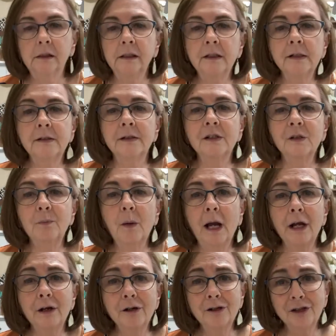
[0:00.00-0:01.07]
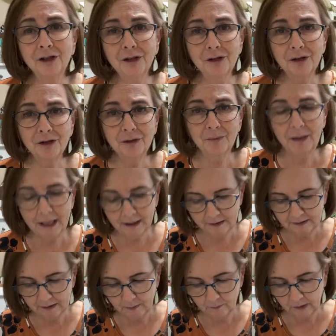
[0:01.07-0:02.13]
this inspires you to make
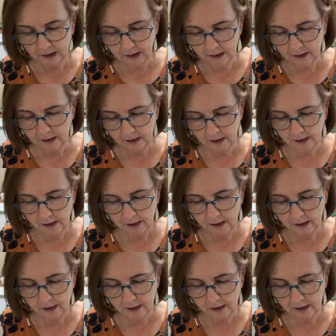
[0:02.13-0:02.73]
something.